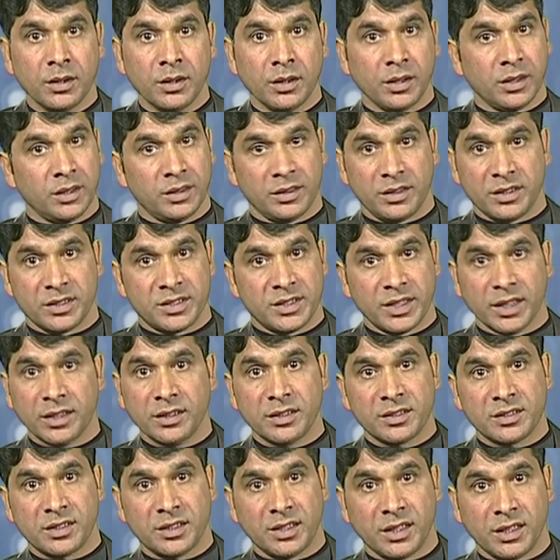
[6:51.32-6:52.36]
In the
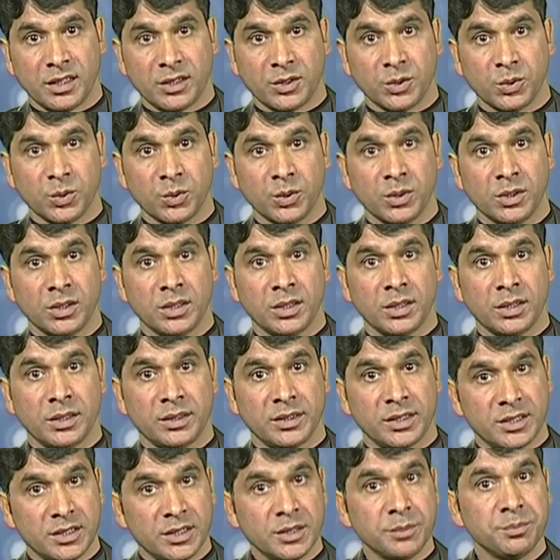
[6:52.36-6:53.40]
second scenario,
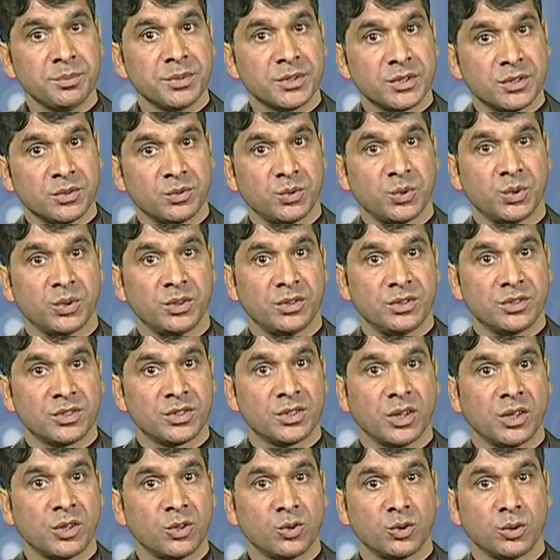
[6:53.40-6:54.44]
the chimps would
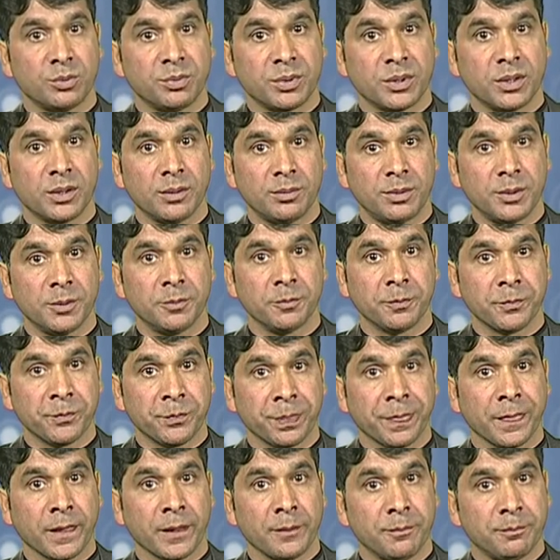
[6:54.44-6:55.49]
solve the problem
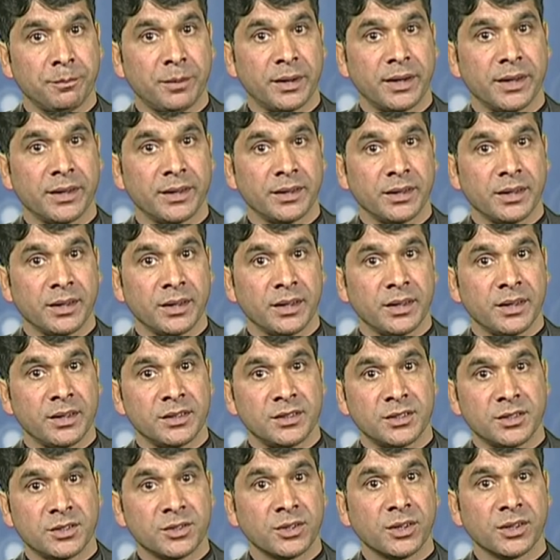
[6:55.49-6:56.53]
by
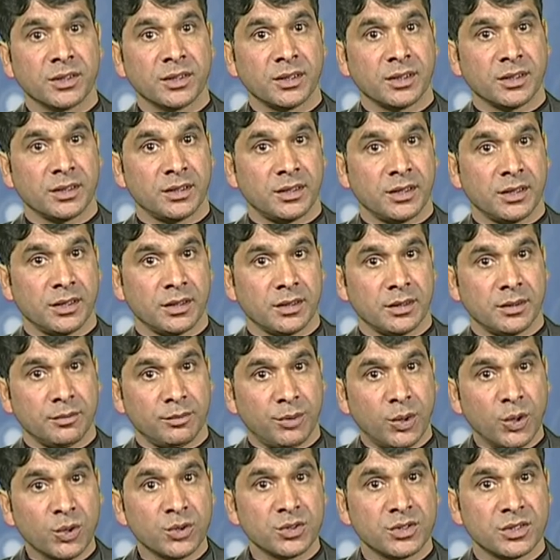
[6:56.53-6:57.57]
stacking the
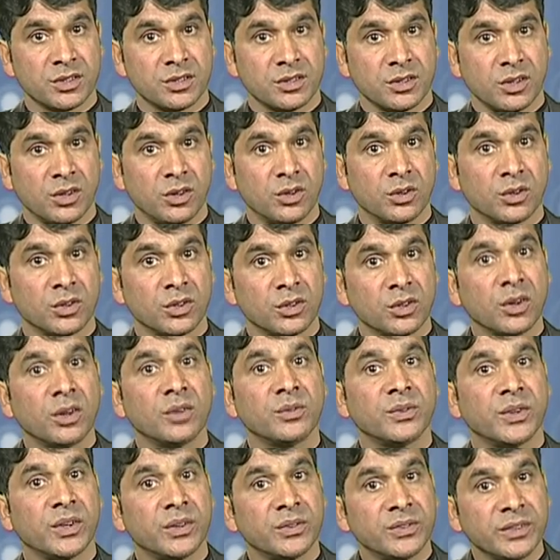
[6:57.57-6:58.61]
boxes on
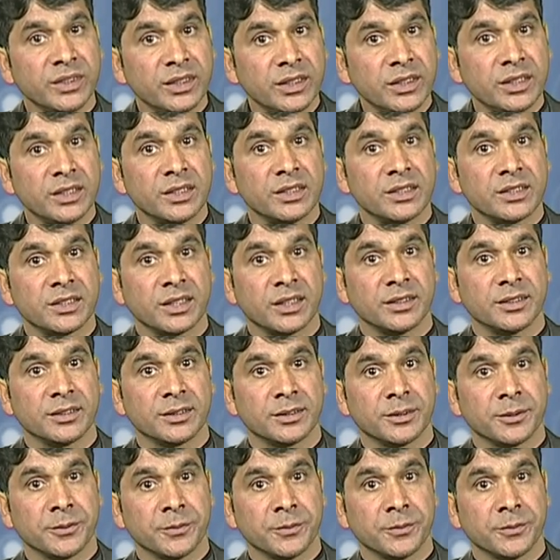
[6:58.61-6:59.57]
top of each other,